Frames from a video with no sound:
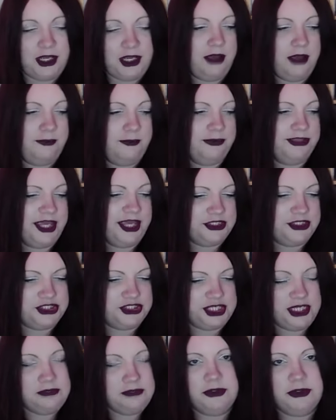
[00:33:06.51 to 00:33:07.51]
They had
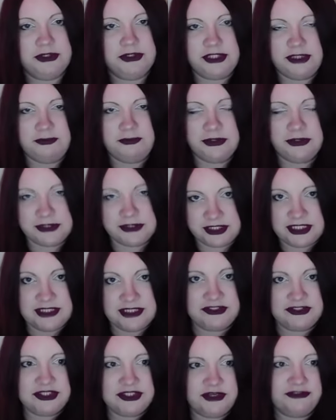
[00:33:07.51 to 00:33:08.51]
shared body
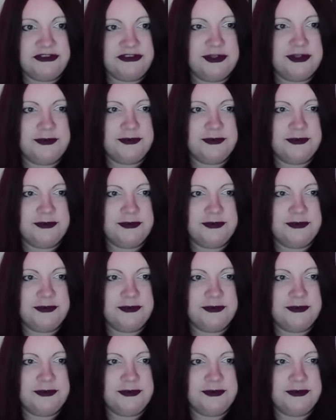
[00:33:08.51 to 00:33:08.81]
positive stuff of